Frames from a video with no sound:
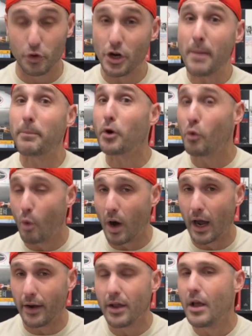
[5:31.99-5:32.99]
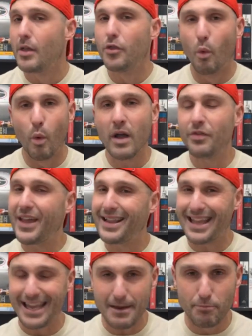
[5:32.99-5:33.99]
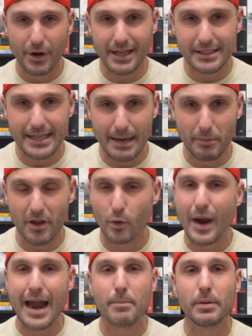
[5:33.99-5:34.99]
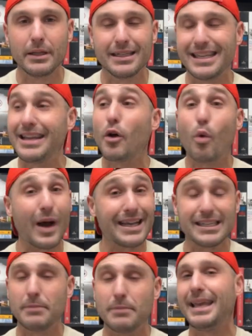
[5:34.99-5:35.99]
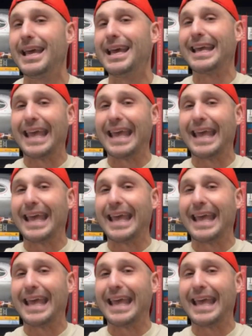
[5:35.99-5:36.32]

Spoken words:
Well, number one, the one thing that he brings to the table that Ryan Puglisi quite simply